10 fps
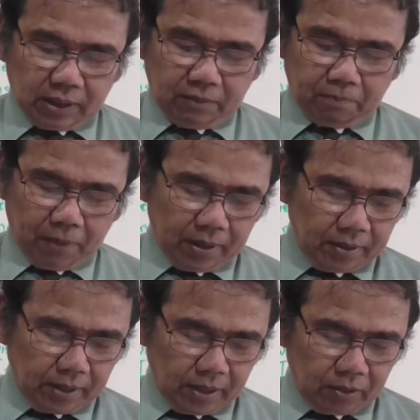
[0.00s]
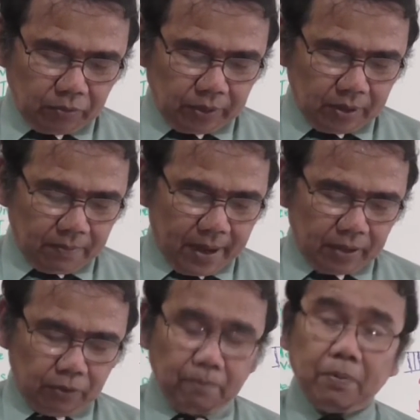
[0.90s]
in parallel with the
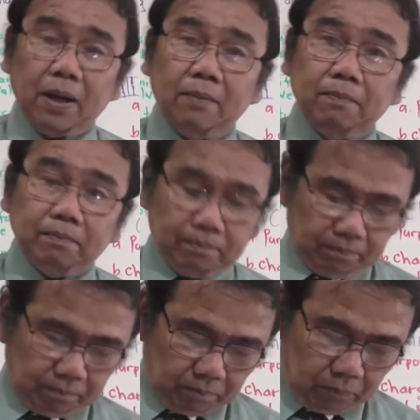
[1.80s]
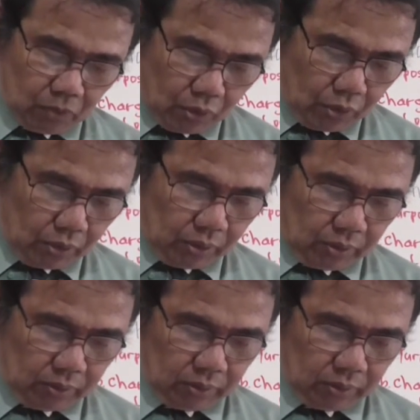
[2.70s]
vacuum pump motor.